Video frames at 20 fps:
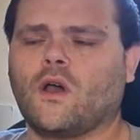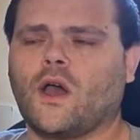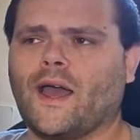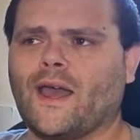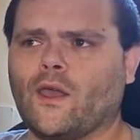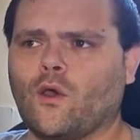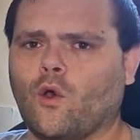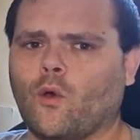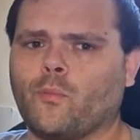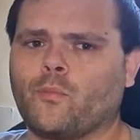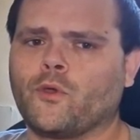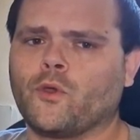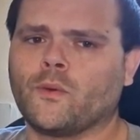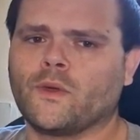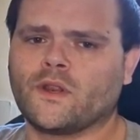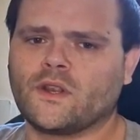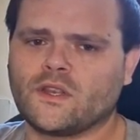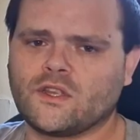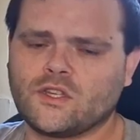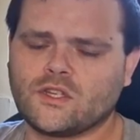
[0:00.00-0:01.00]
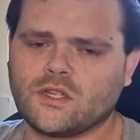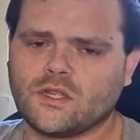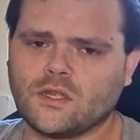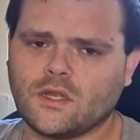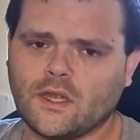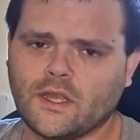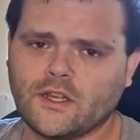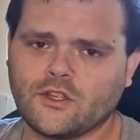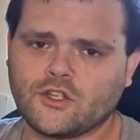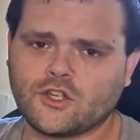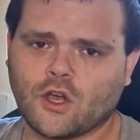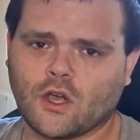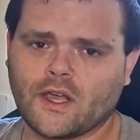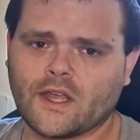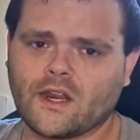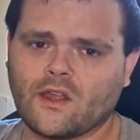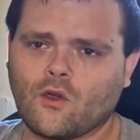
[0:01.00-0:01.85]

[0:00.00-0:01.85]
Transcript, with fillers: I hope you enjoy it.